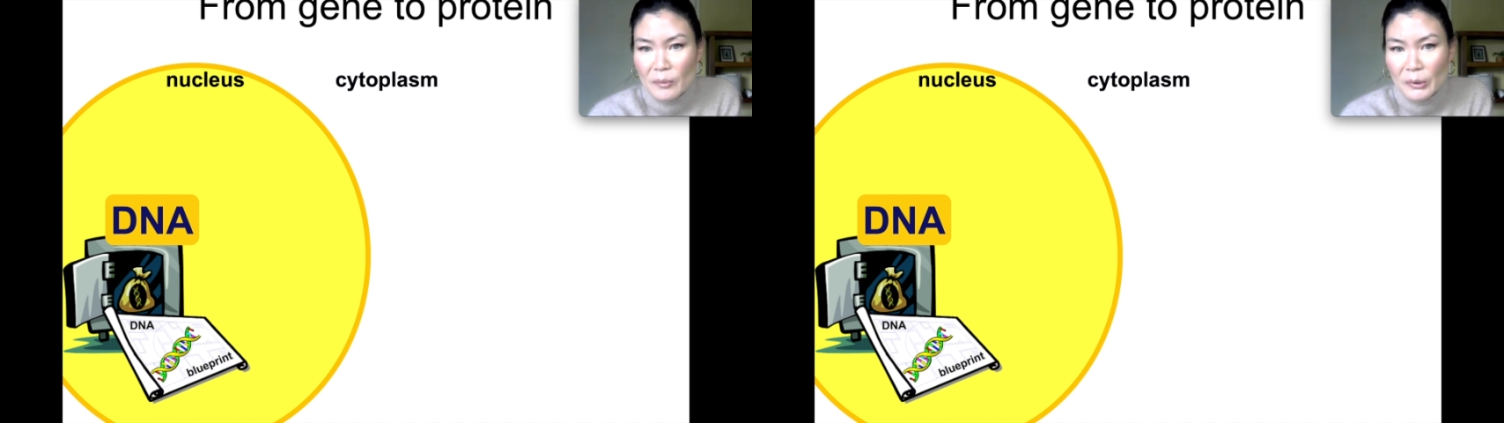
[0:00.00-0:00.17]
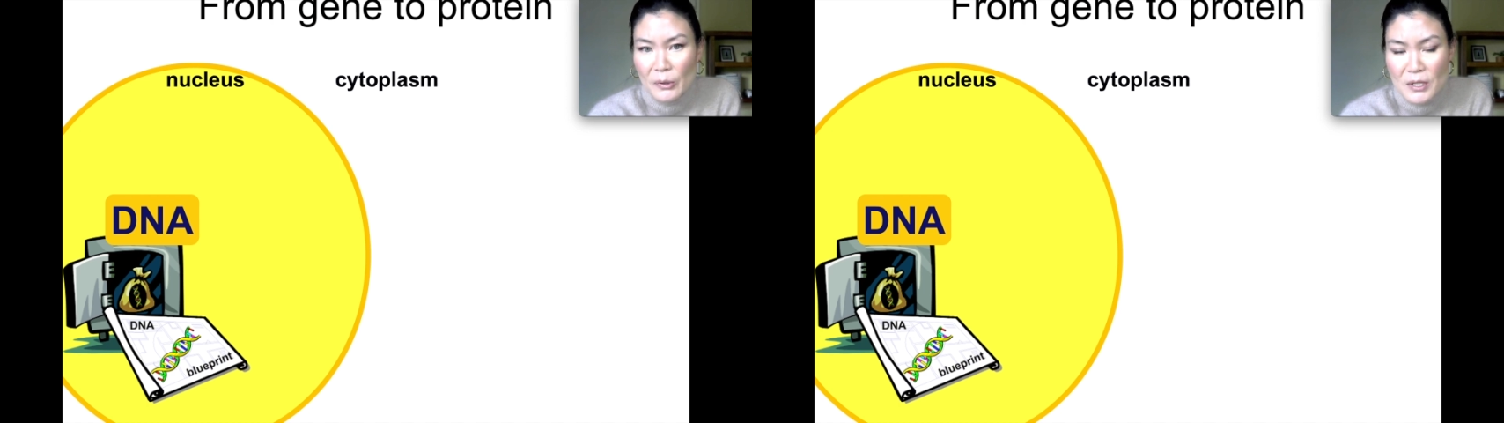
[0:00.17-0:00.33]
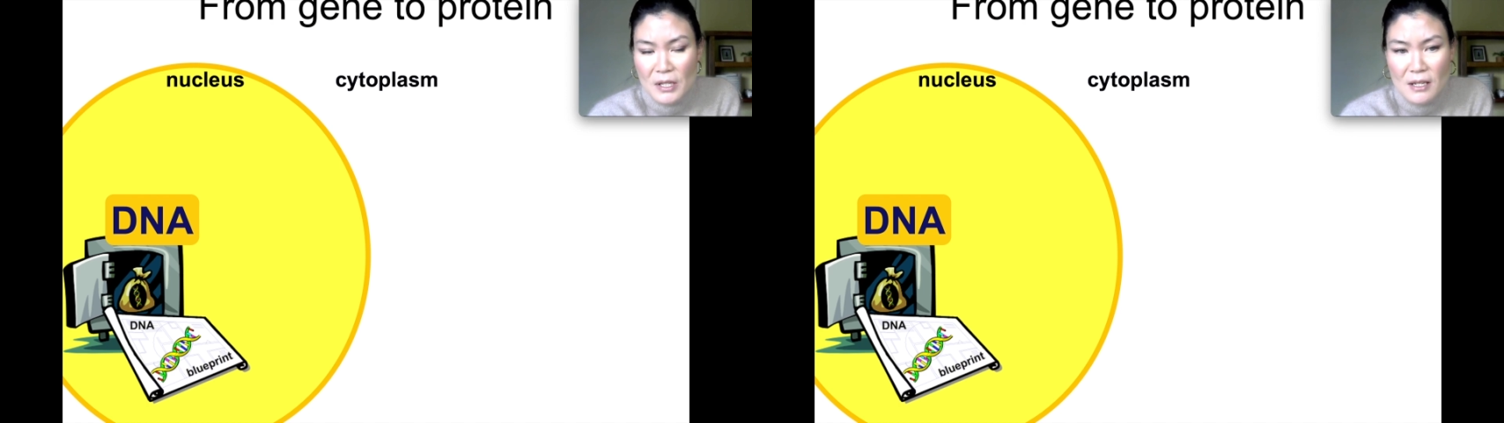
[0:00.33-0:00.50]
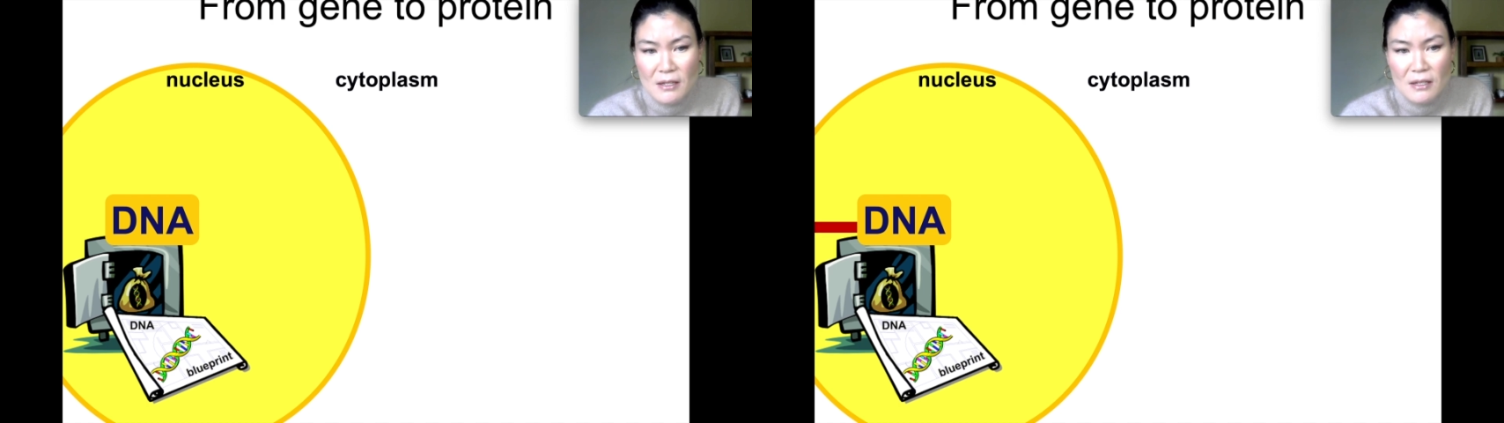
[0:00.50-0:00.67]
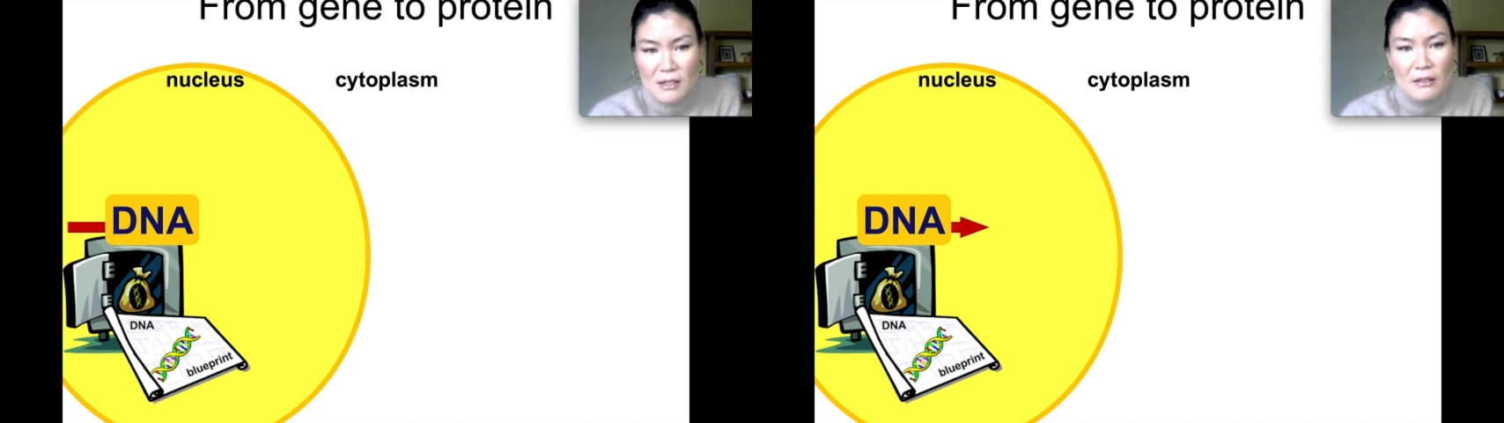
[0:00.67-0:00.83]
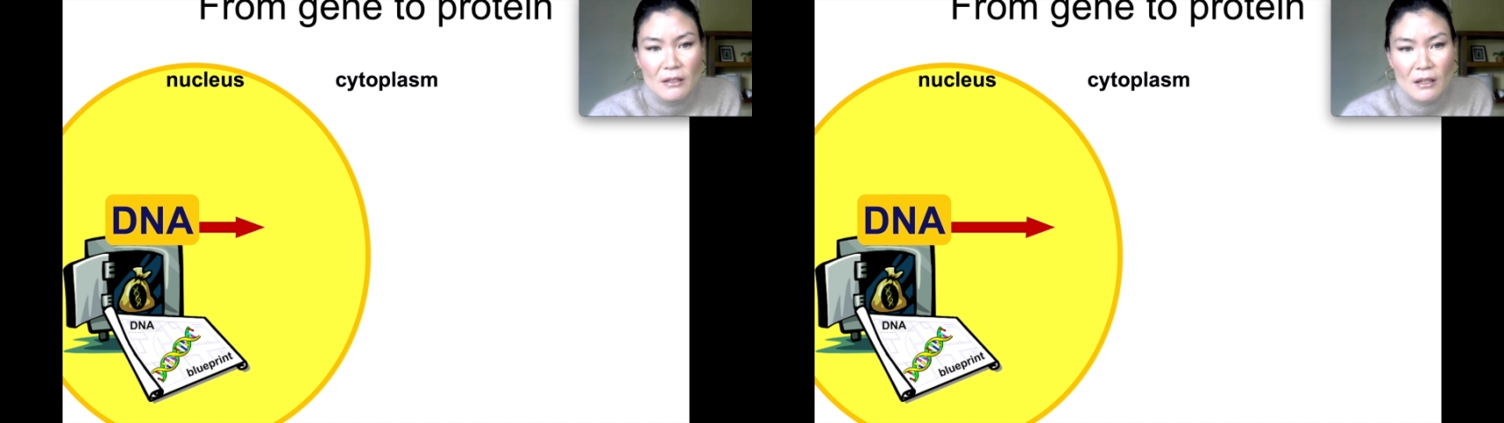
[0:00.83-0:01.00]
proteins,
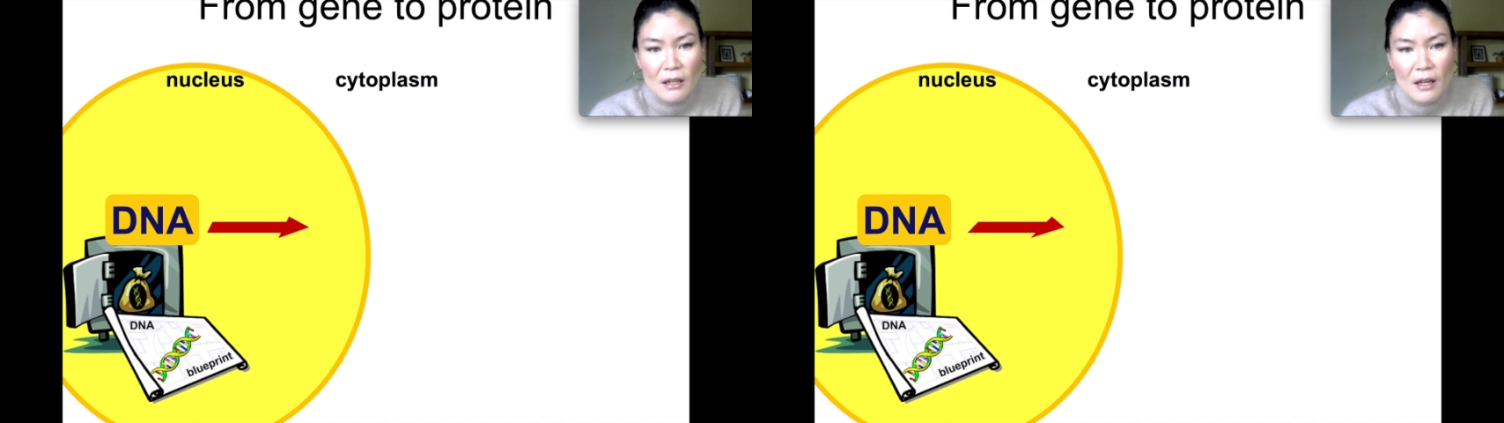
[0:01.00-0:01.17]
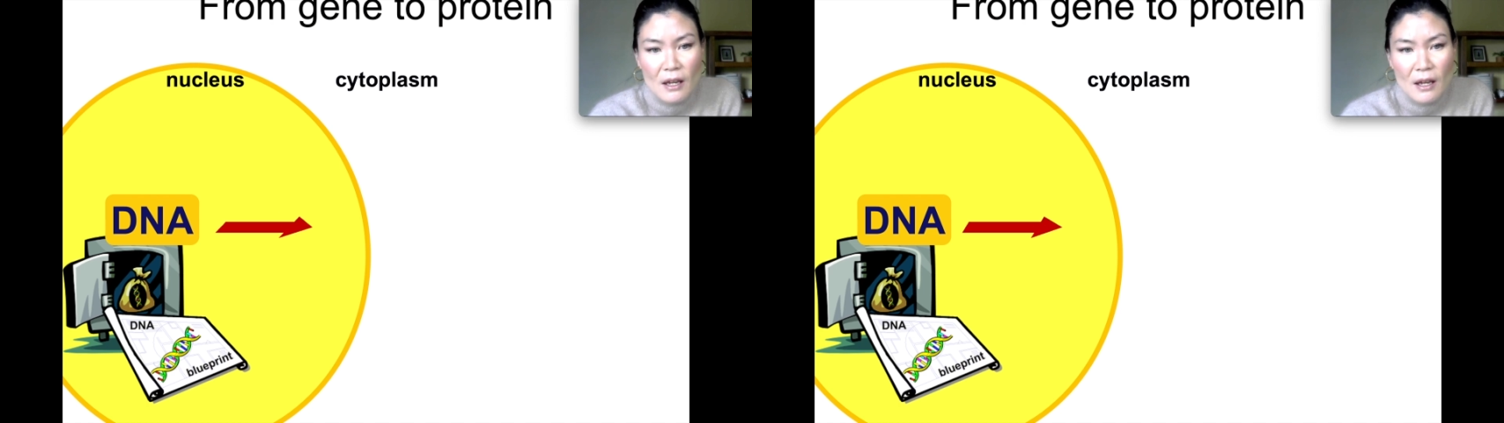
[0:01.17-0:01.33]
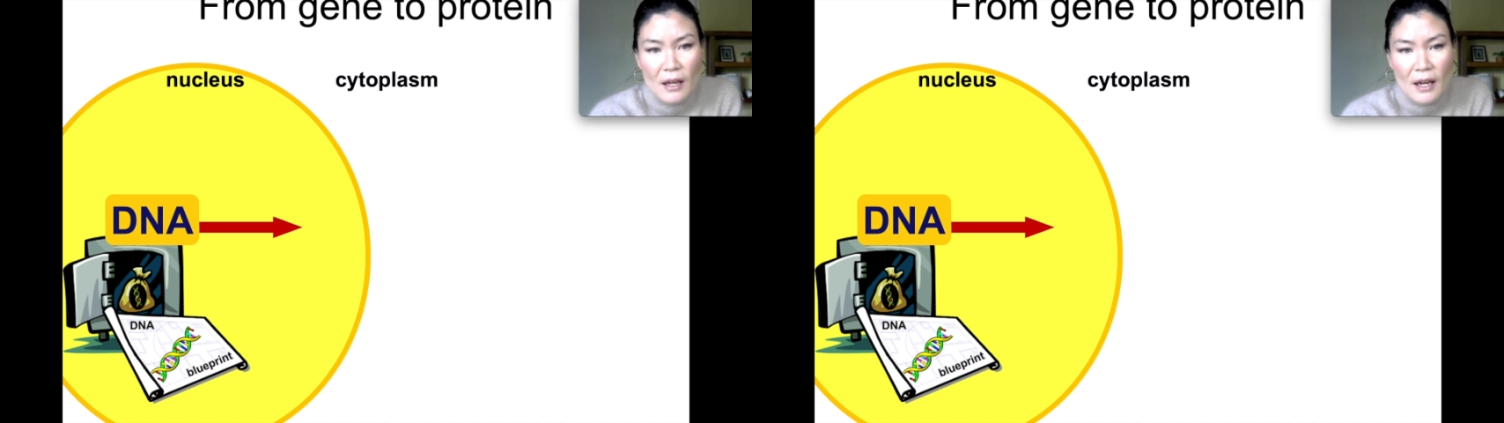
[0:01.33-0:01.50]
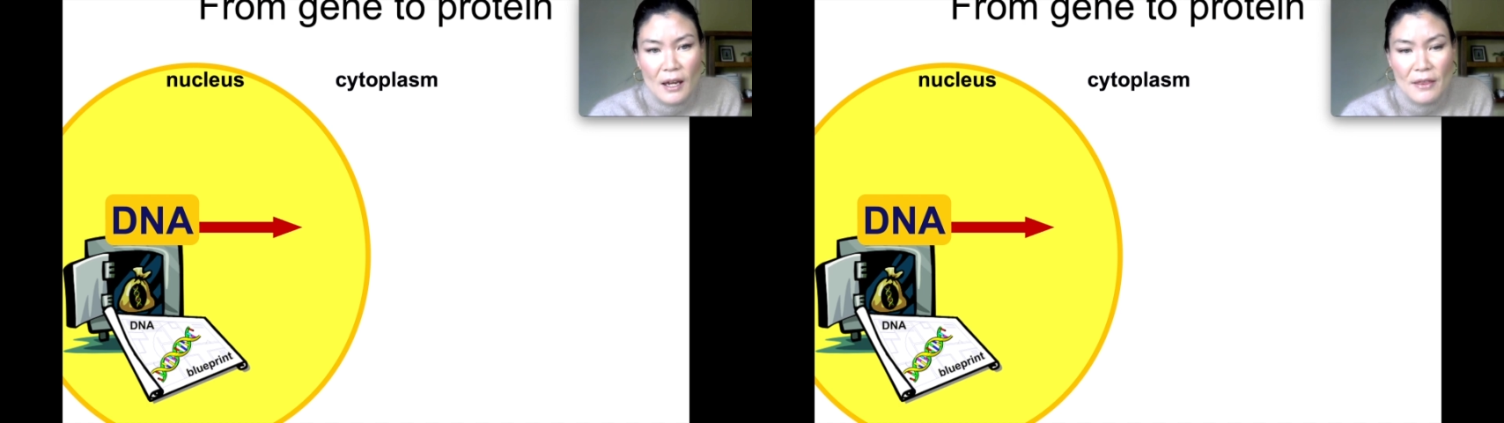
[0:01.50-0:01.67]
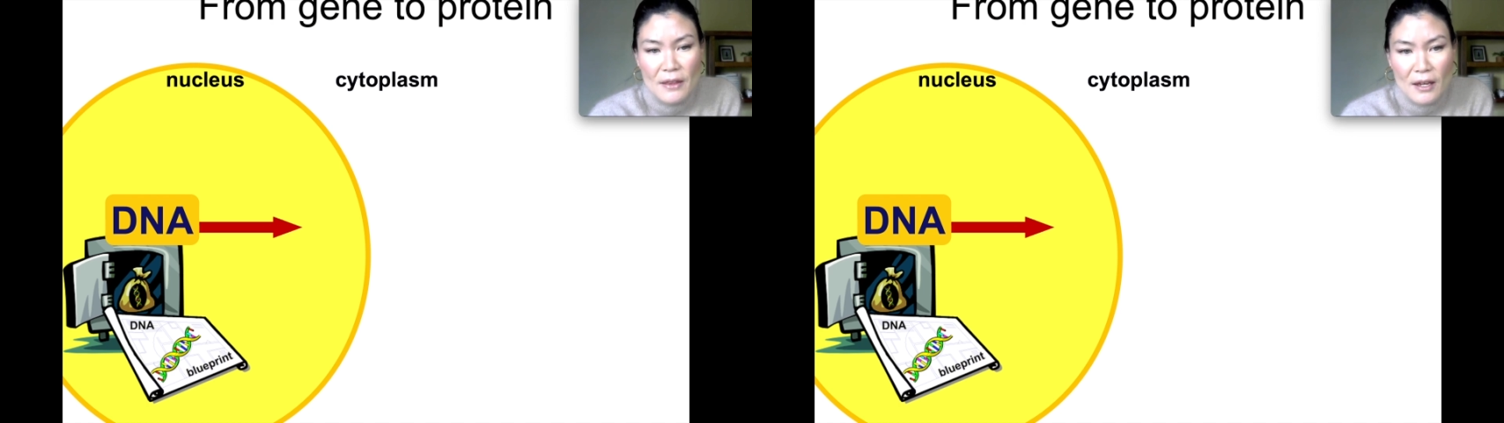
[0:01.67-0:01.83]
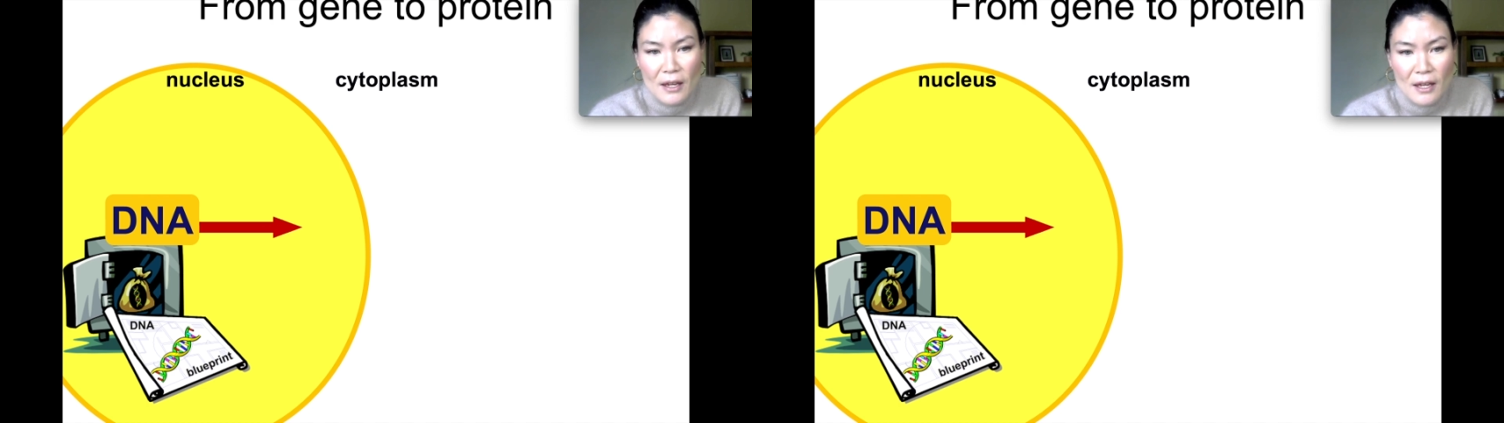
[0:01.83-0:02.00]
and
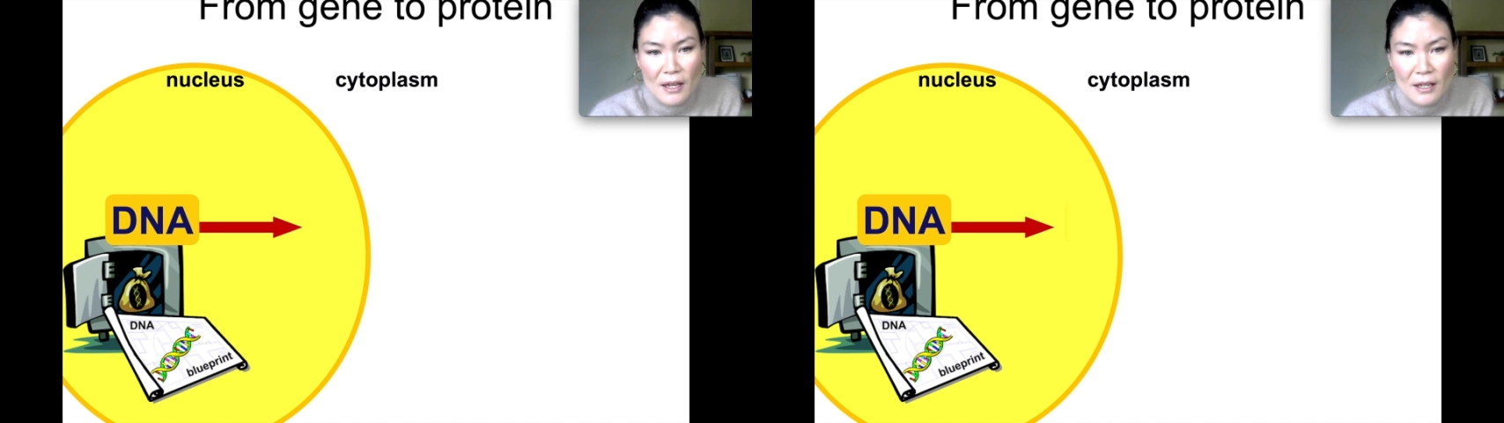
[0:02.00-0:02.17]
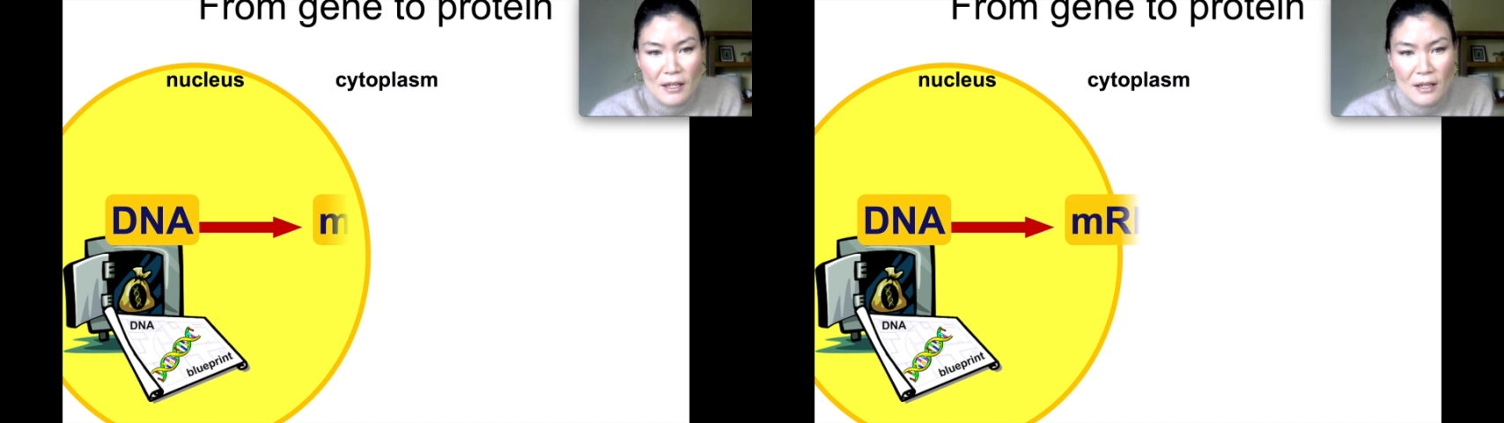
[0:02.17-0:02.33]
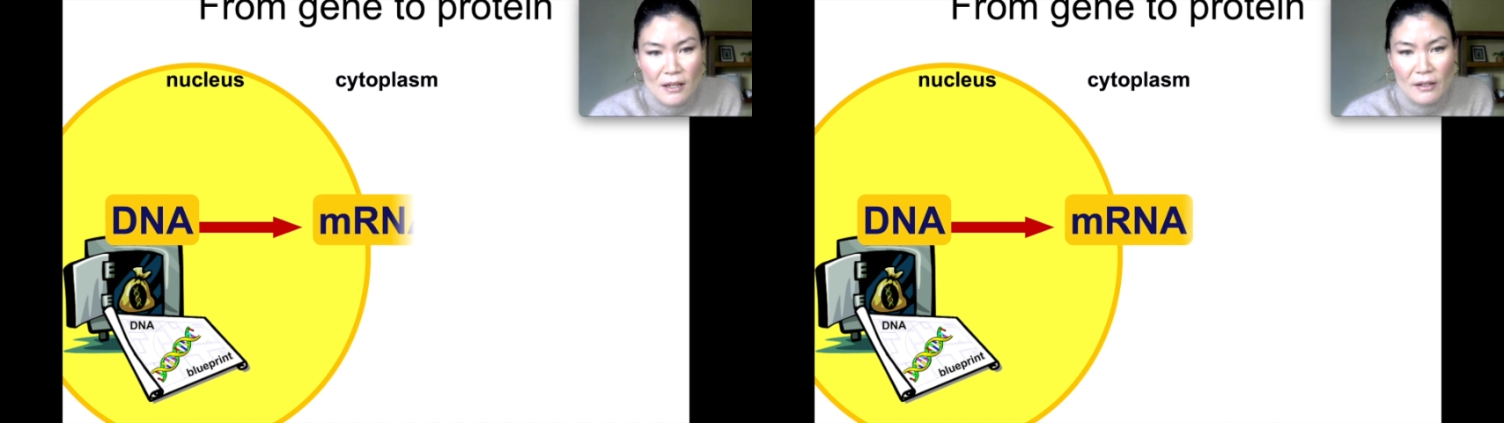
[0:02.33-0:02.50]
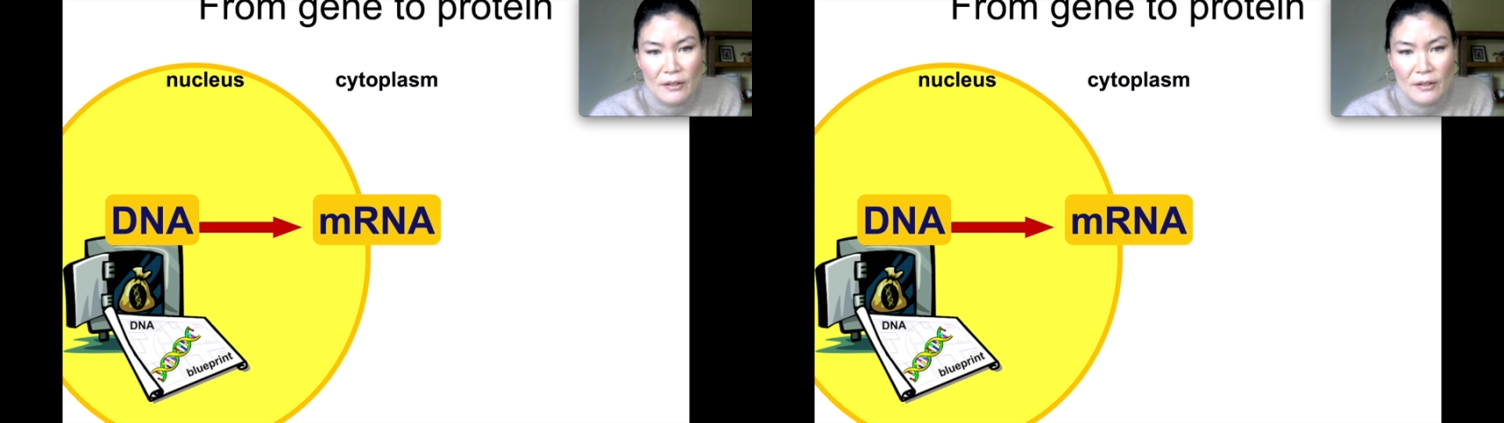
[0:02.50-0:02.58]
then